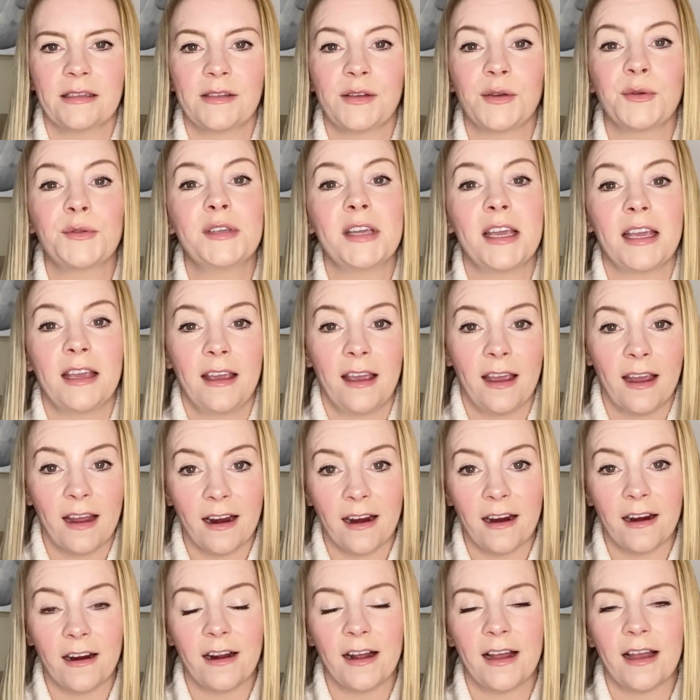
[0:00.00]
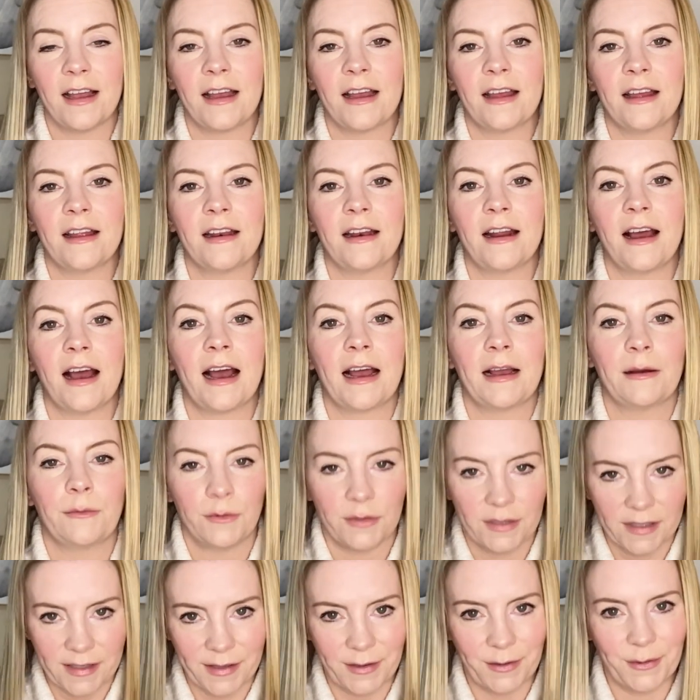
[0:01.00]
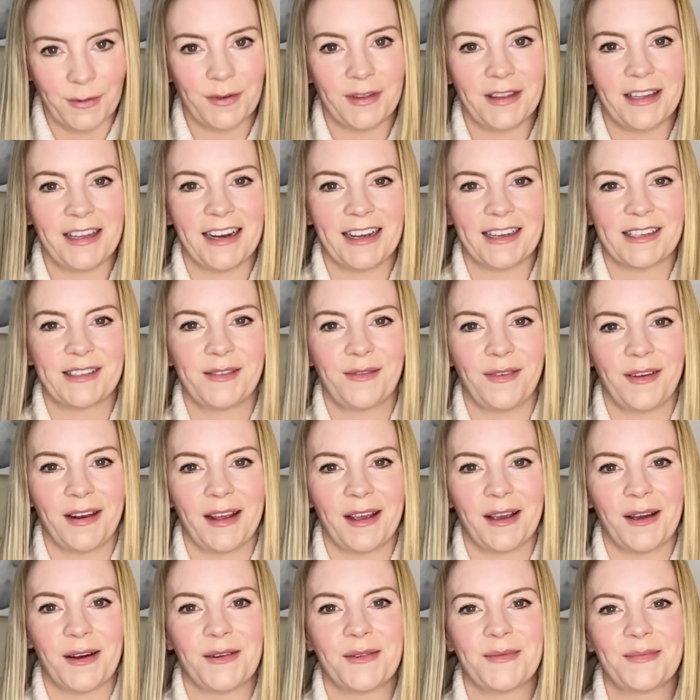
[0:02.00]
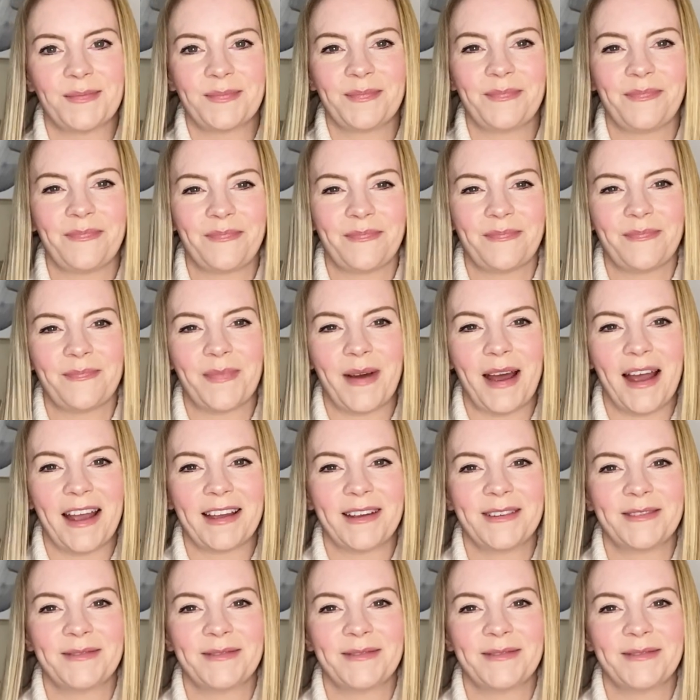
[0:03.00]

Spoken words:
So take care and I will see you in the next video. Bye.